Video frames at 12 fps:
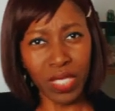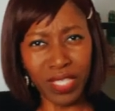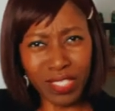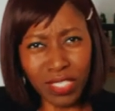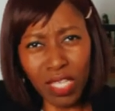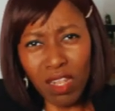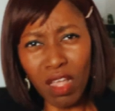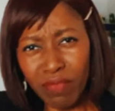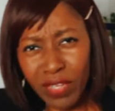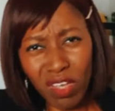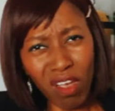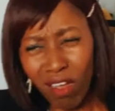This is a
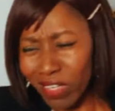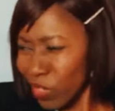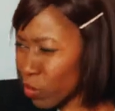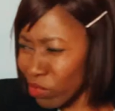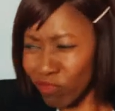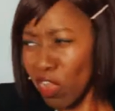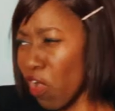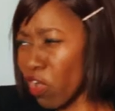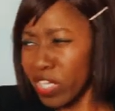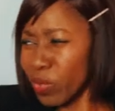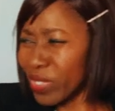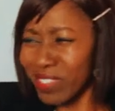loving God. He would
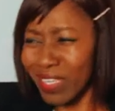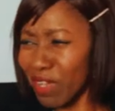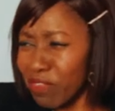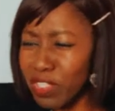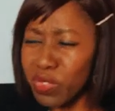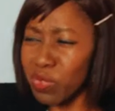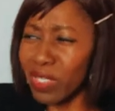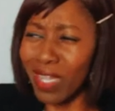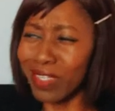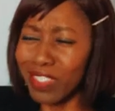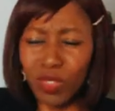never do that.